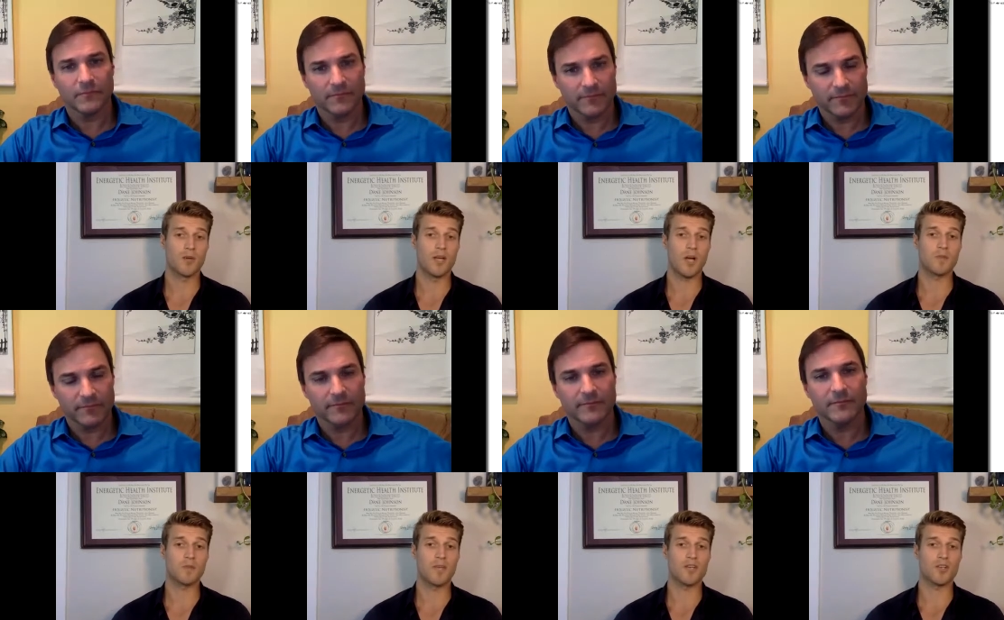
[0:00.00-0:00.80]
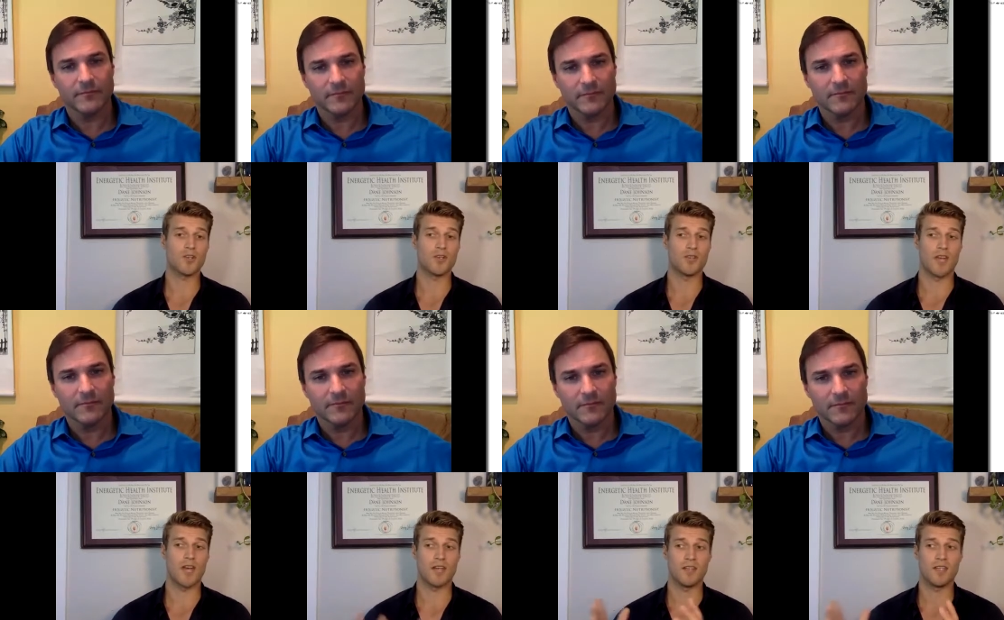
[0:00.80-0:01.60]
Speaker 1: helps make sure
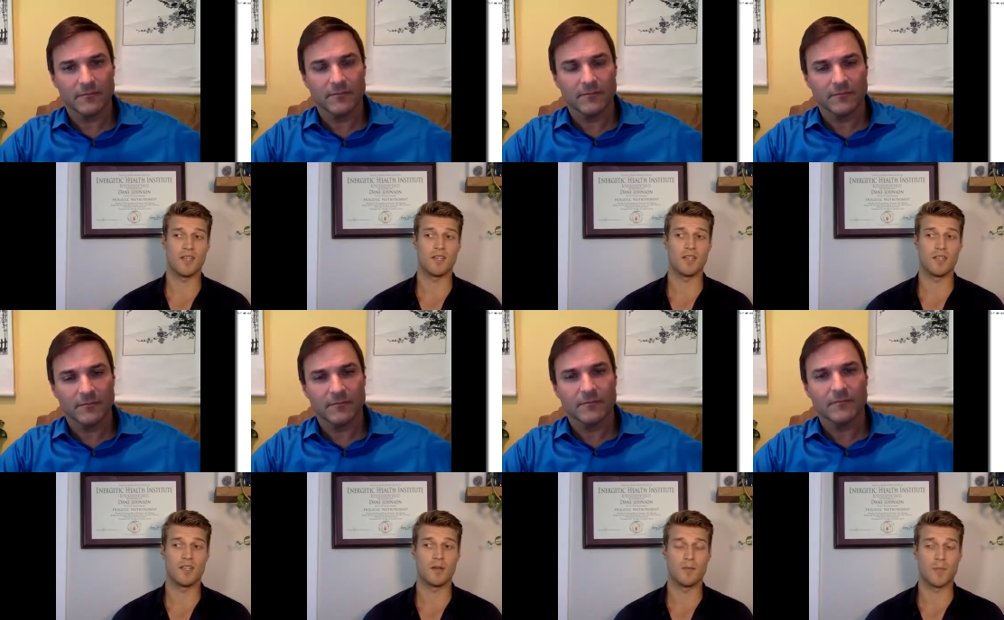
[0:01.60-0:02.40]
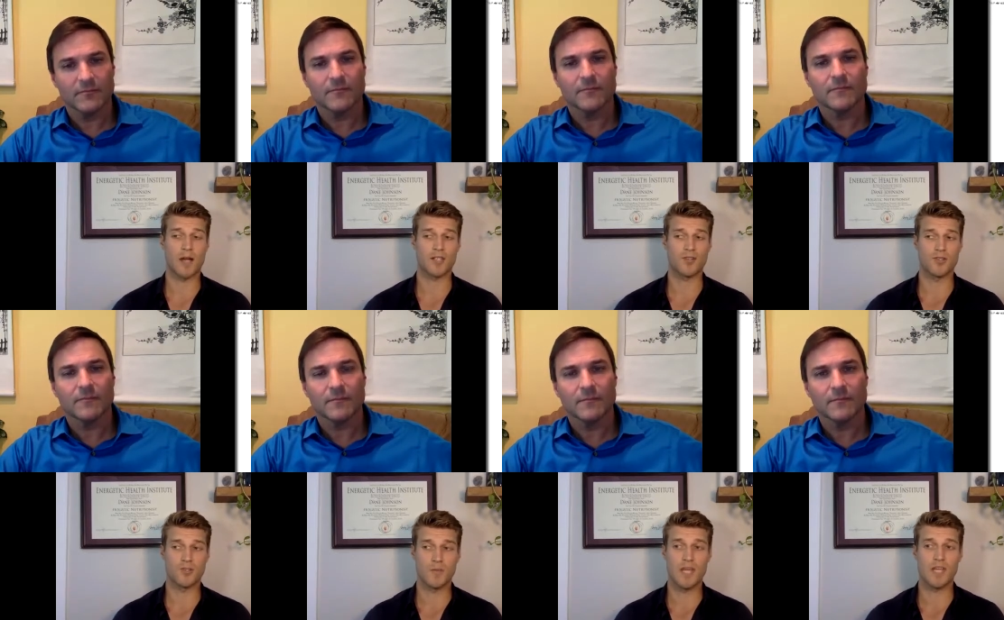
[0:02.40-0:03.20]
that uh, the, the practitioner is
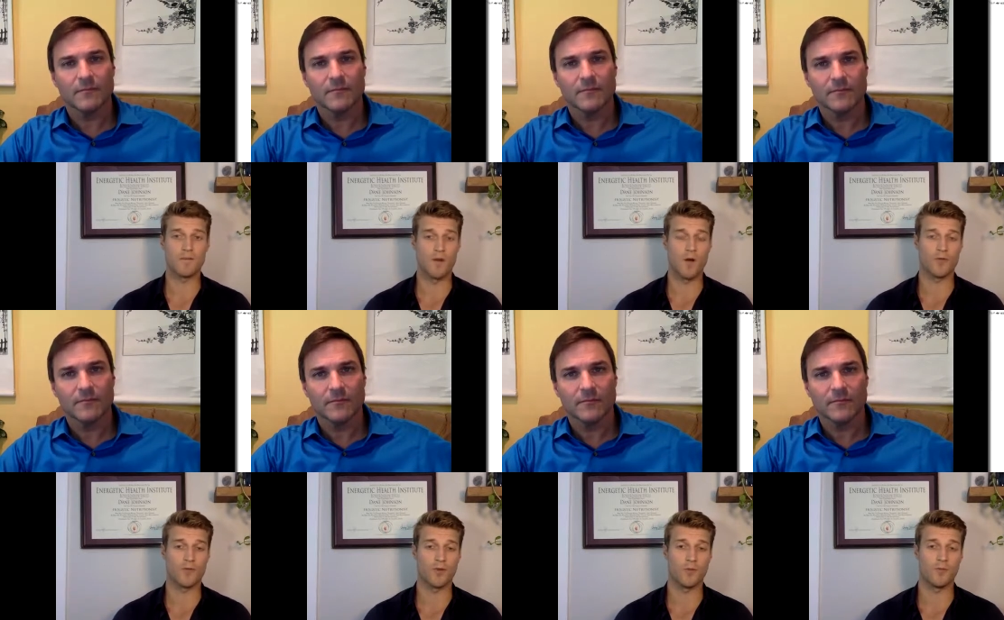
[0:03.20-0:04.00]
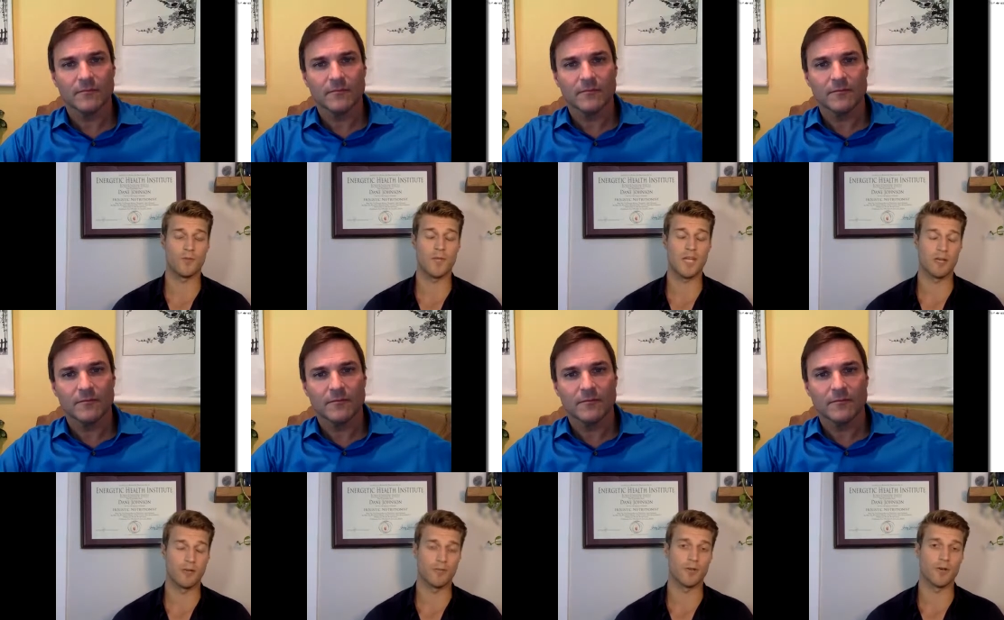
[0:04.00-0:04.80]
being involved for, for being a
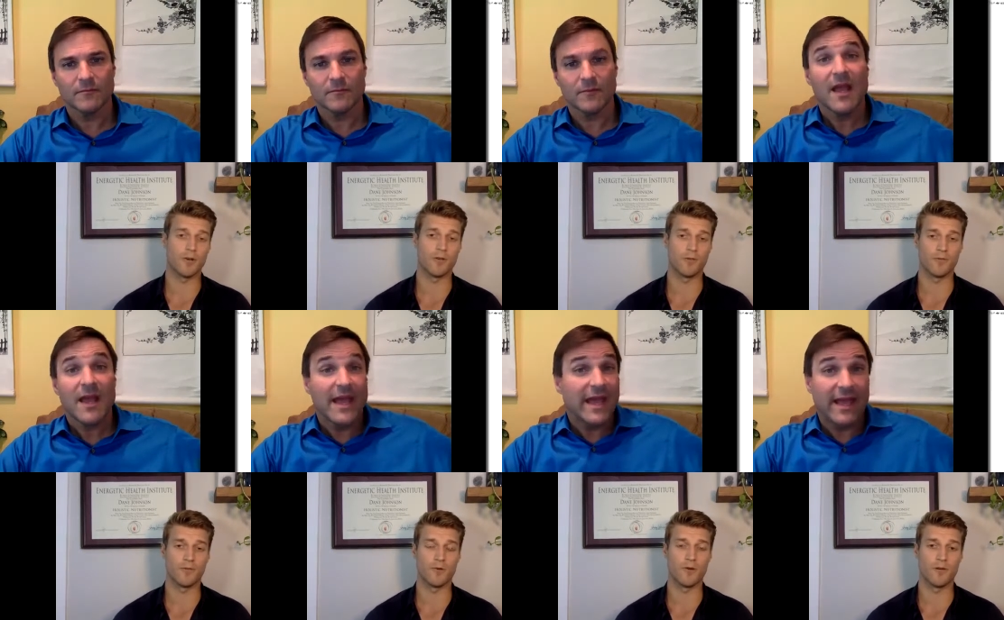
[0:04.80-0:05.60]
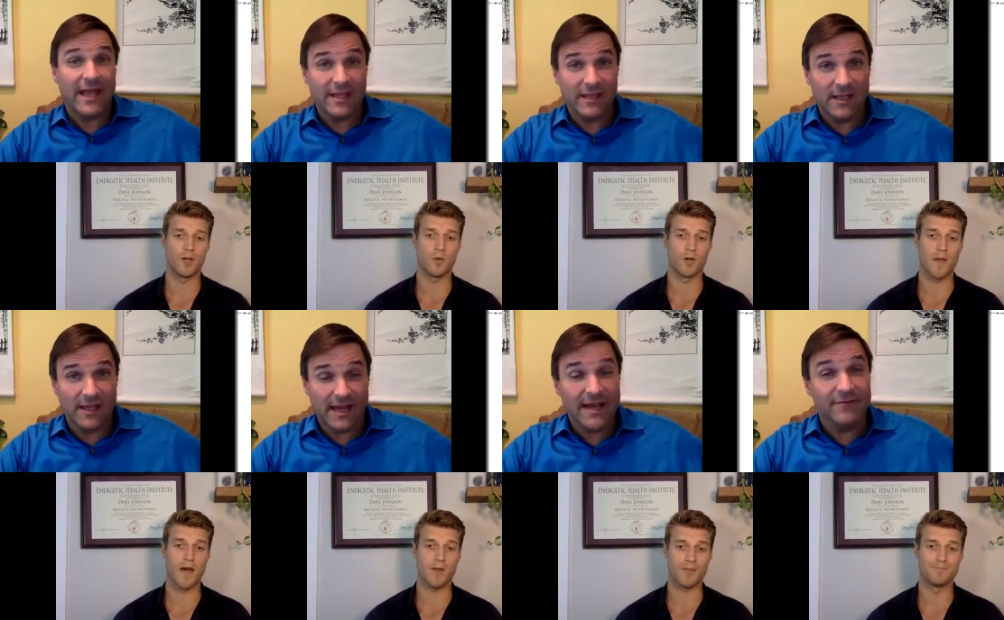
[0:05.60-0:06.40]
refer, referral and a word of mouth.
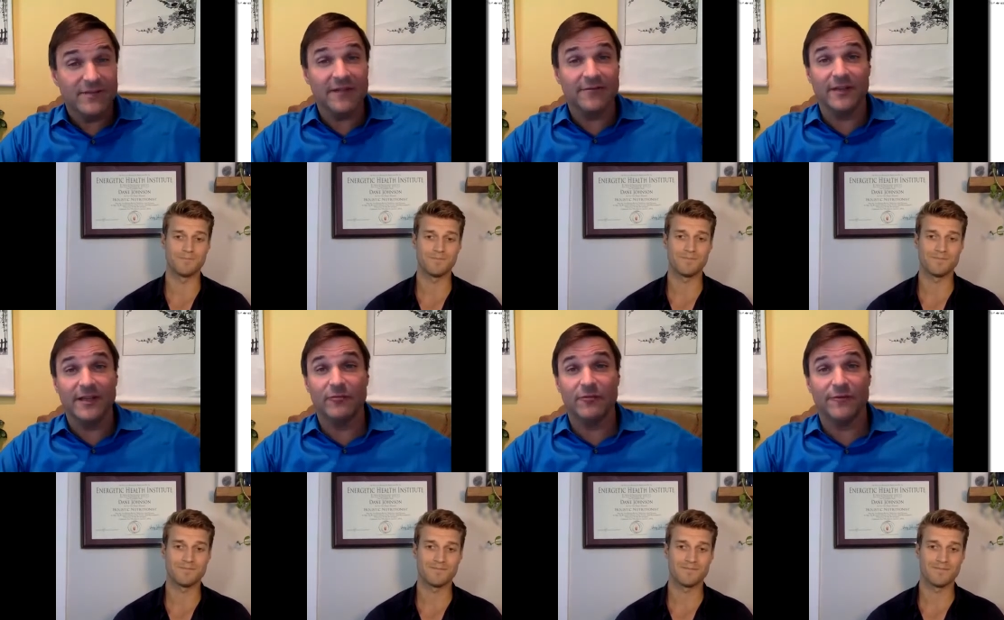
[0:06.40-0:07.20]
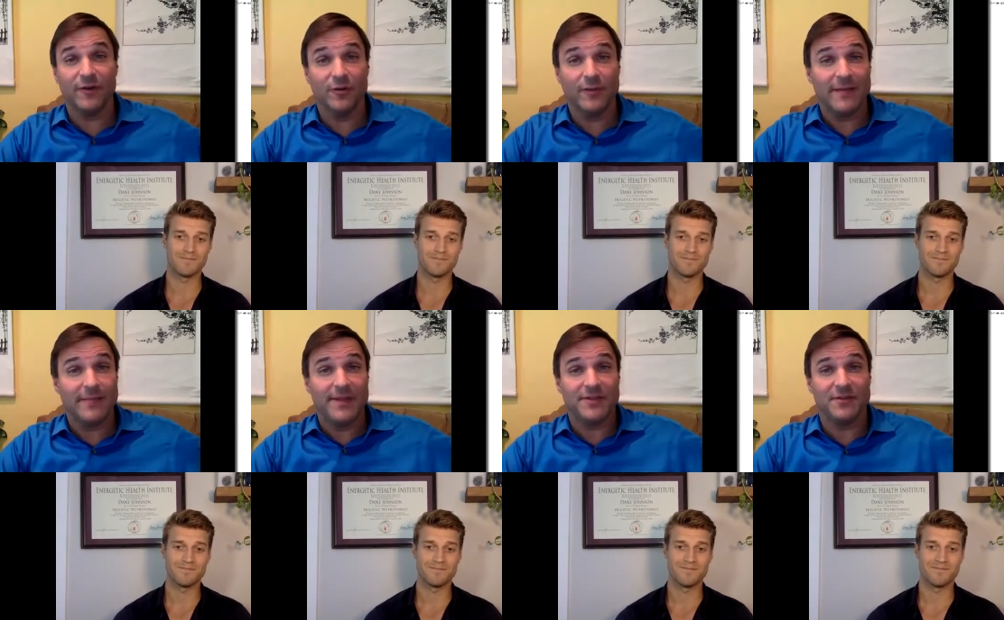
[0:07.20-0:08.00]
Speaker 2: And I've definitely referred my
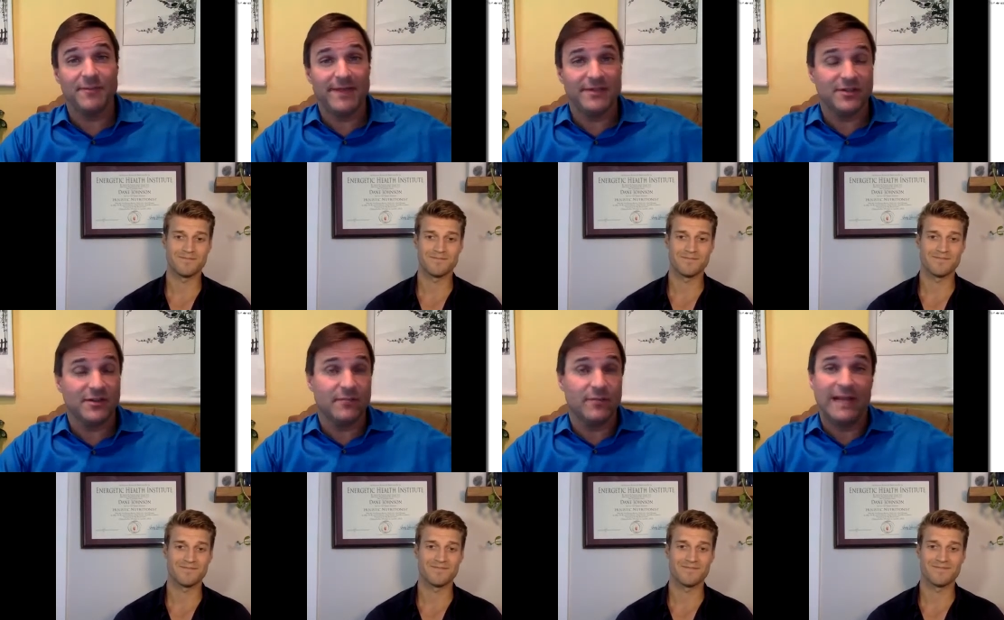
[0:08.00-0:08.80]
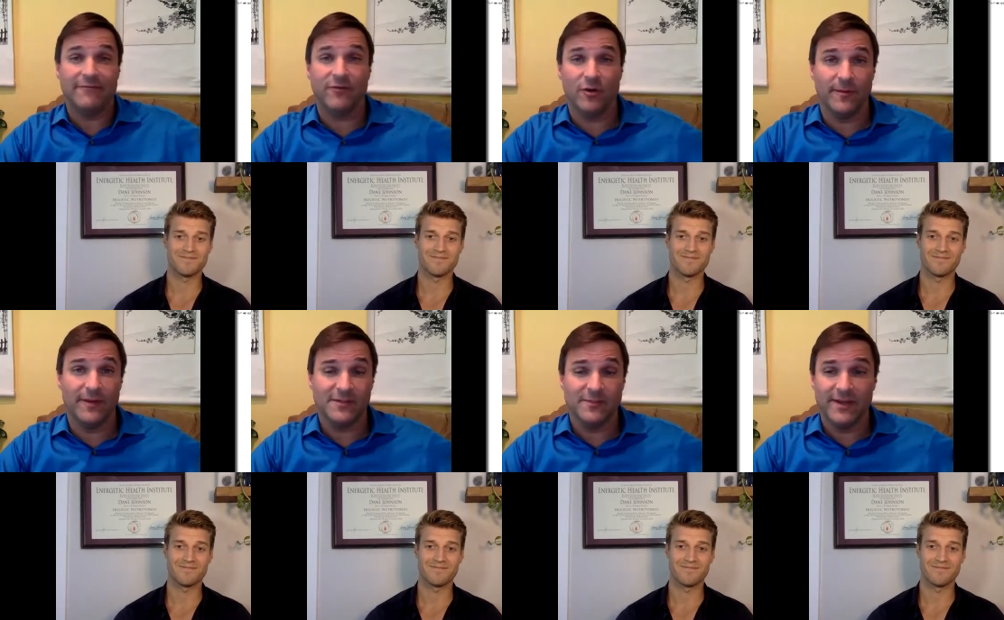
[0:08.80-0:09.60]
patient base to the platform,
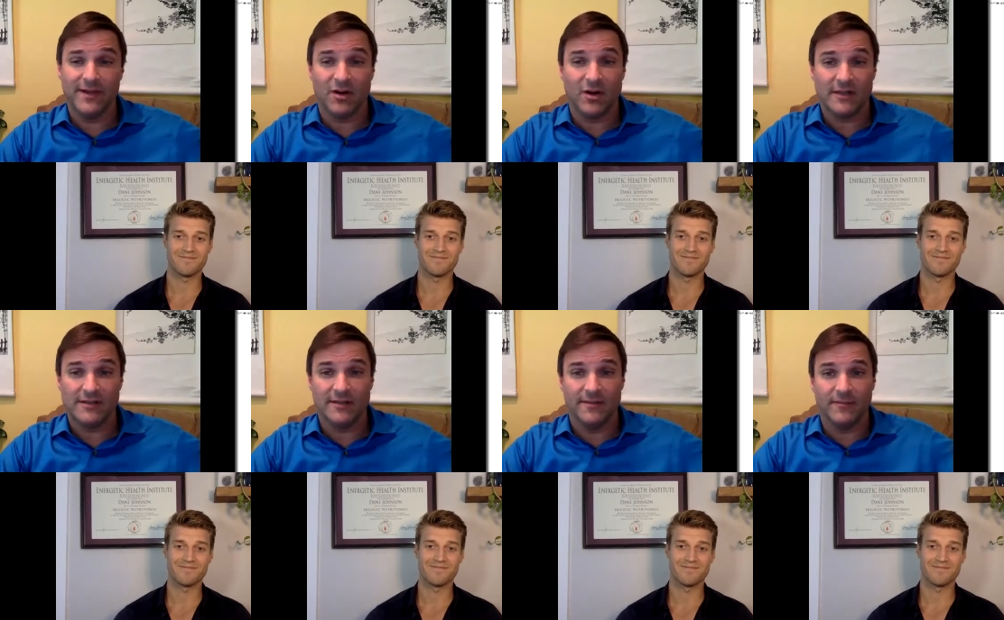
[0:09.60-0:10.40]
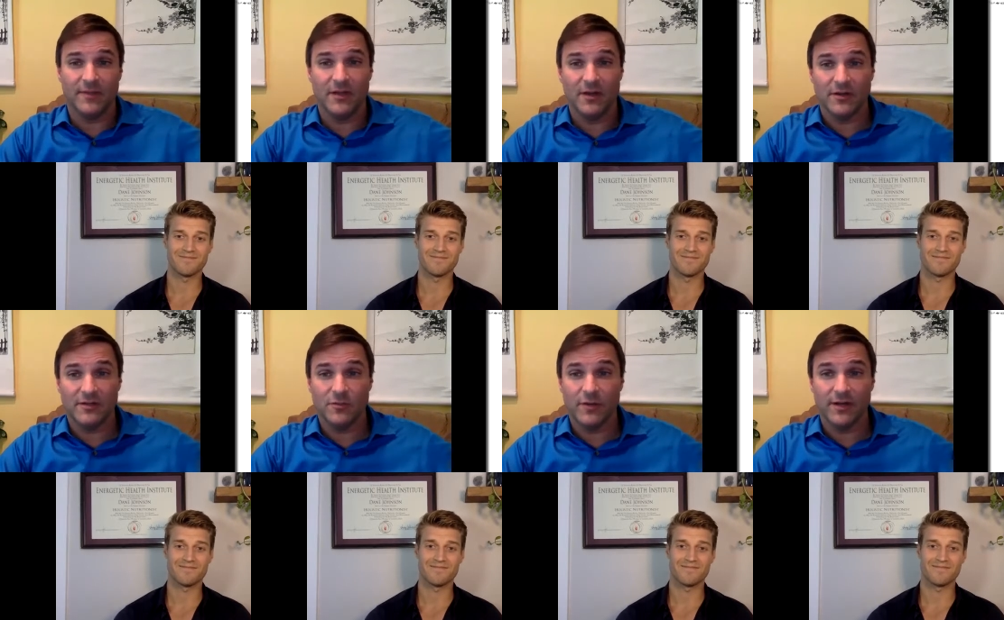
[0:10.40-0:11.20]
and it's been awesome. You know,
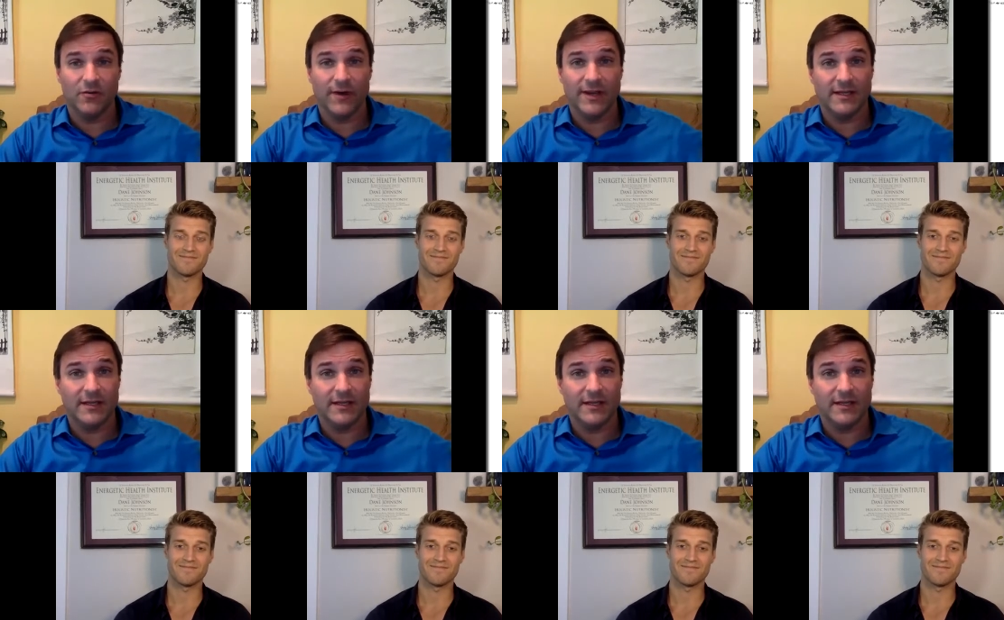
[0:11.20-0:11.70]
it's what a great